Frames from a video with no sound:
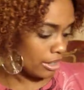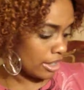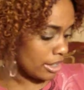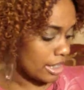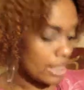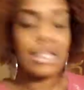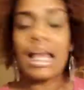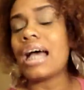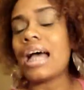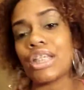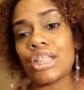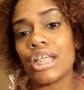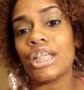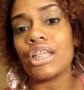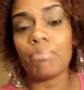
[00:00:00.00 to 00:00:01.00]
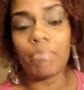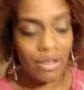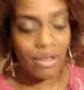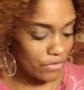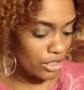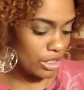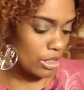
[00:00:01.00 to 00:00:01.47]
And yes, I just ended
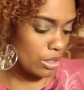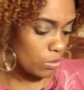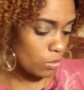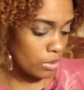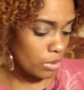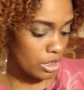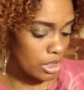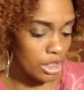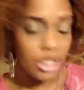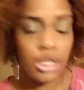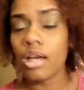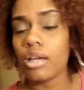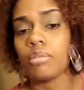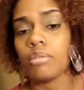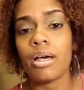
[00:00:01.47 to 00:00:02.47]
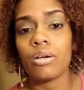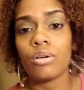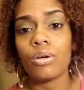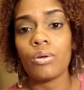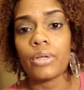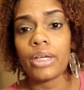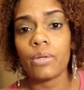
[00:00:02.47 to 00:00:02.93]
my video talking
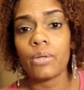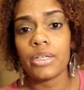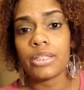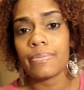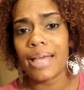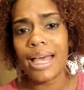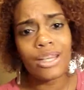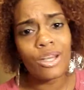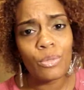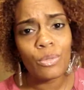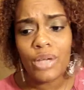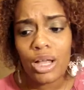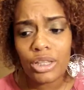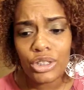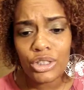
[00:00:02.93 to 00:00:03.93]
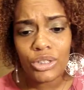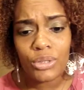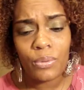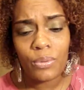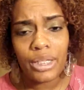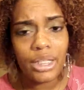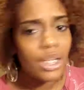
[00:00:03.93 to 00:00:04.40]
about Colgate Wisp. I hope y'all
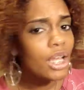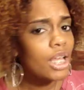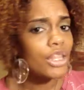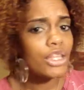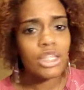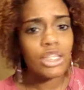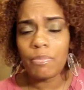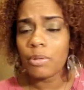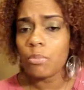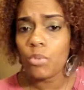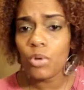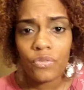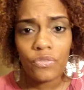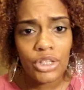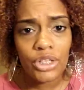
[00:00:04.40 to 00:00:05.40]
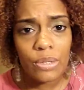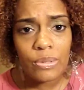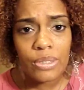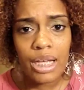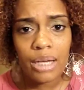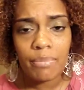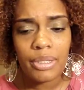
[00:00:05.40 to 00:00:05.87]
enjoy. There's going to be more
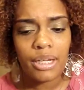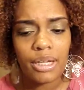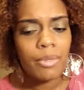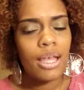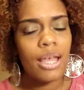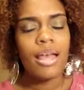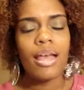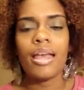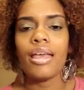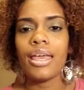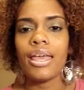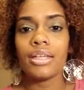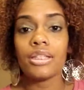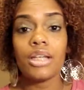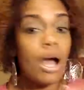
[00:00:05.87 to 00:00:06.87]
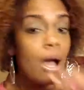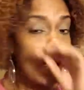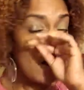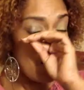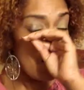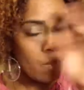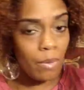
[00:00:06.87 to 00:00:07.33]
videos coming up. And,
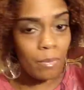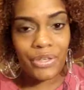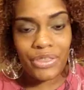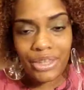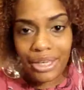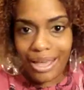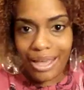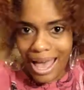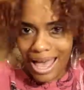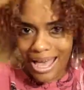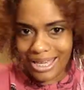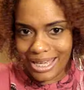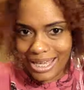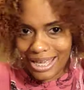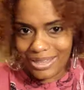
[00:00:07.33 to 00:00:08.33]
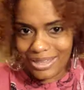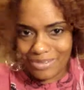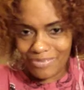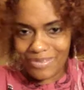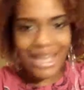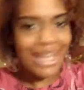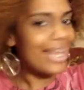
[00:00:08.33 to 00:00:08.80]
oh, one more thing. I
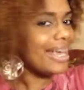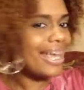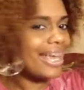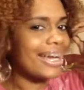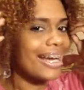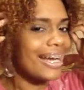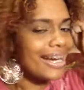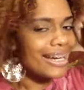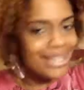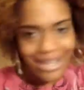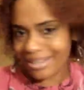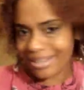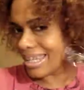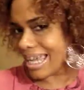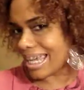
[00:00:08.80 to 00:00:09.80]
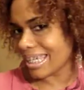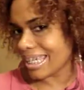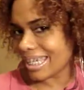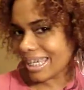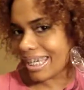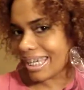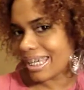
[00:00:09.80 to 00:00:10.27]
colored my hair. Y'all like
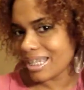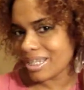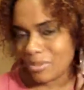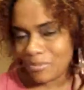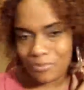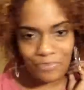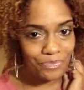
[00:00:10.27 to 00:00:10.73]
it?